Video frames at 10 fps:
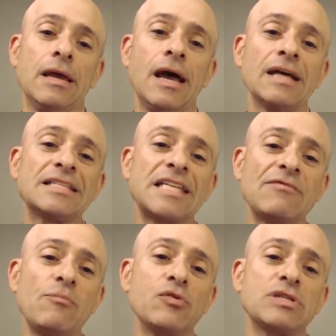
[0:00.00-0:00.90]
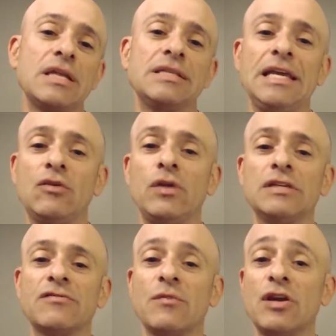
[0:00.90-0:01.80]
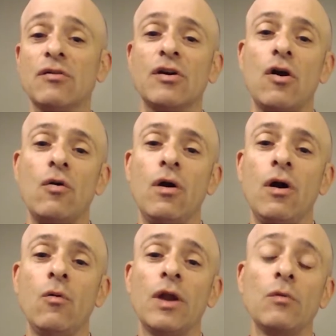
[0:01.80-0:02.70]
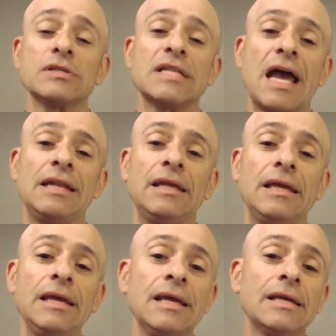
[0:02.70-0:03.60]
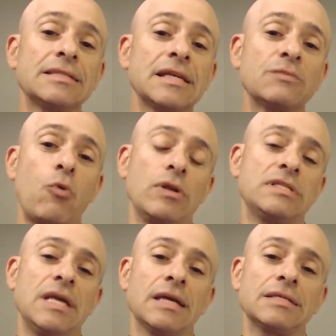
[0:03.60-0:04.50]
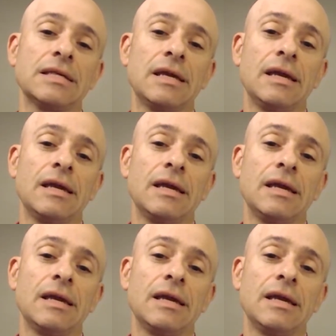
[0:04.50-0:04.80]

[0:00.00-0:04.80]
a 7% decrease from a year ago when it was 96.6,